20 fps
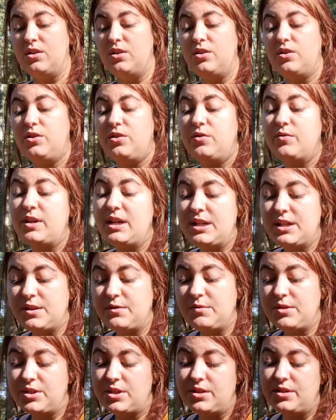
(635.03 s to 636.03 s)
your
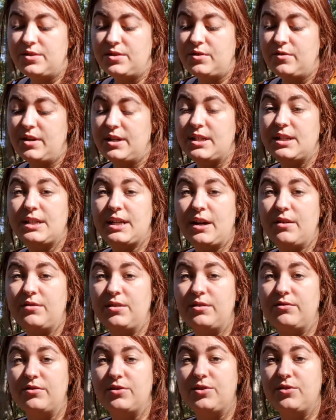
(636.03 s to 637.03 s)
intuition is going to tell
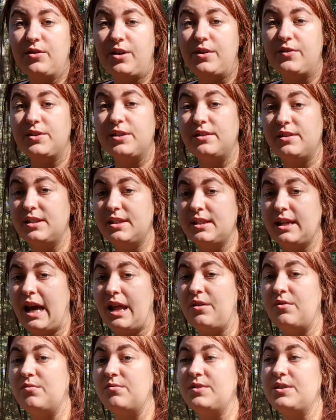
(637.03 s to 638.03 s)
you the truth. So this
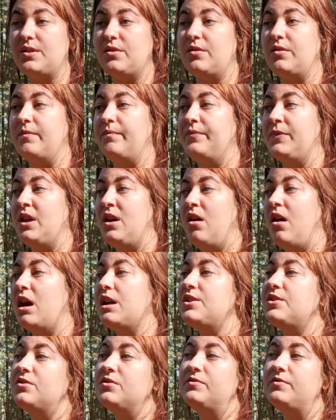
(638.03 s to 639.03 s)
can also, I
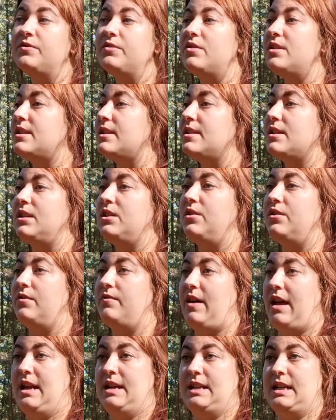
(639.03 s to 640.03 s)
don't feel this is a lot of
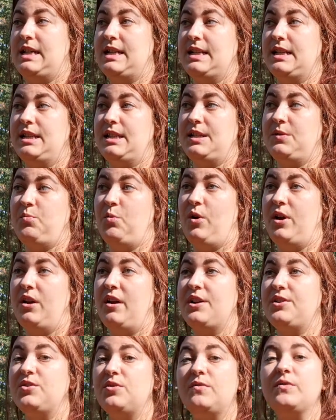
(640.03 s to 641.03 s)
endings at this point. I
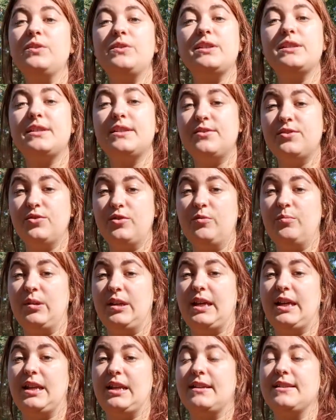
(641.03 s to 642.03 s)
do feel this is new
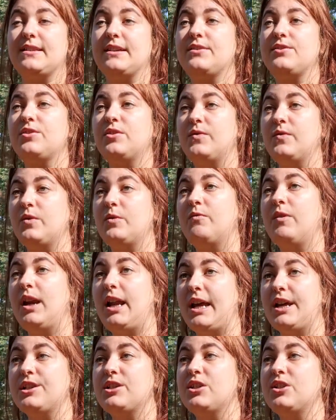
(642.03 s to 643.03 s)
beginnings. I do feel
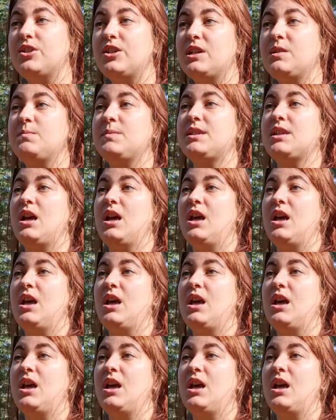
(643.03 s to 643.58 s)
relationships,